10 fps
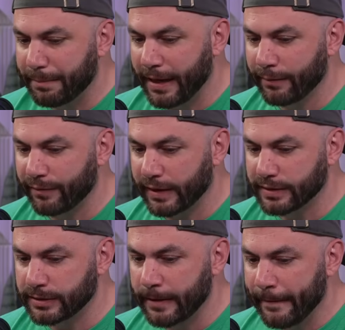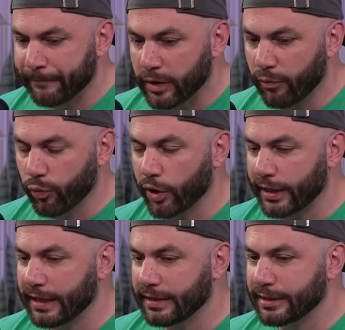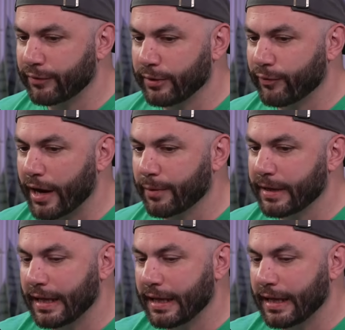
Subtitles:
benefits of working in a different environment.